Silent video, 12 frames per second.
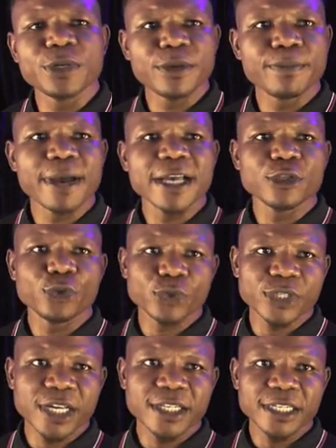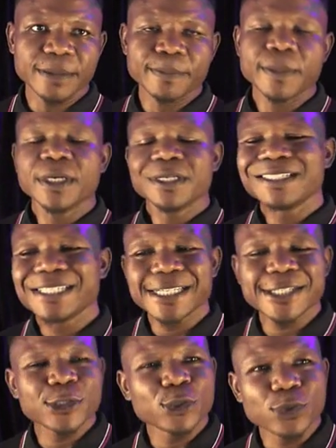be my username?
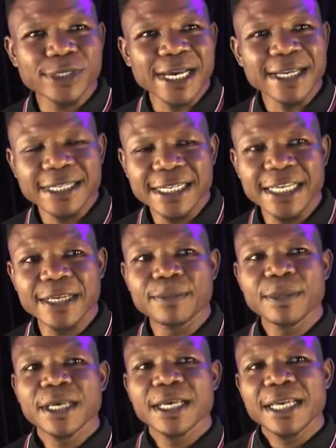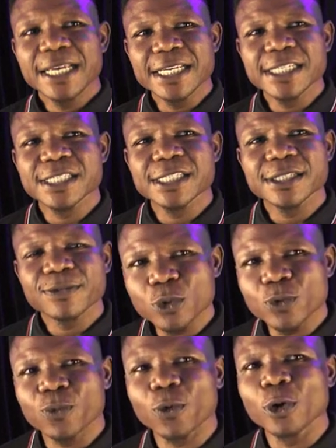This username is
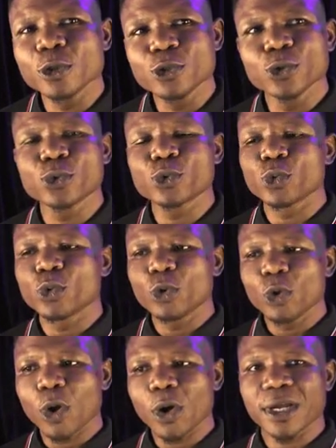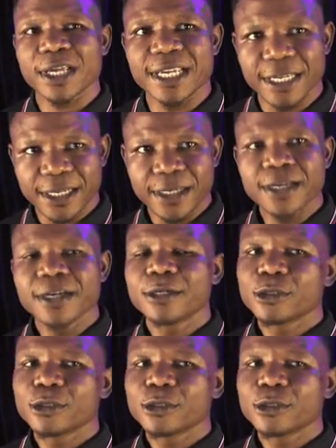for you to log in